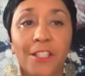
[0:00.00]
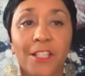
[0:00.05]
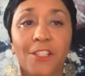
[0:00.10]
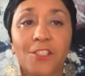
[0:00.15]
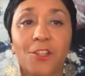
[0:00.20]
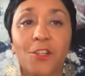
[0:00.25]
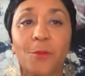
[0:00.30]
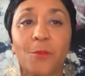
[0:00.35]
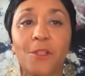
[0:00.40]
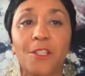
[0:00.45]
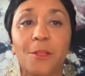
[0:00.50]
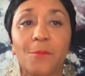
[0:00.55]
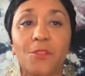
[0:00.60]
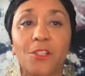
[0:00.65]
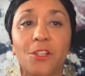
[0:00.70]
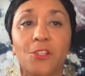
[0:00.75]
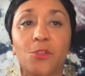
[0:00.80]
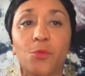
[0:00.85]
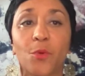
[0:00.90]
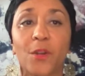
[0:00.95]
There's going to be some
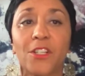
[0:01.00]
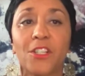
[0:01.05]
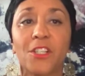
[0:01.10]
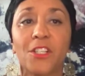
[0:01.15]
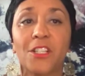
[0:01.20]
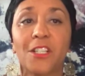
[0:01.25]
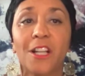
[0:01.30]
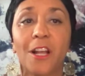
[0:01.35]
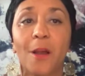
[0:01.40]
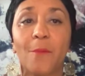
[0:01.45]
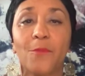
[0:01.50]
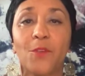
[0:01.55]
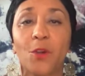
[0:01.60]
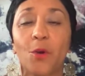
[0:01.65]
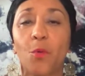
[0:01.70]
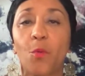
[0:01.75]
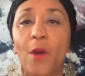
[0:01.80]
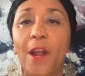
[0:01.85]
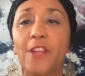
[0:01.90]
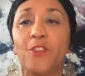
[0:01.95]
situations come
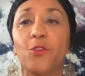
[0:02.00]
your way,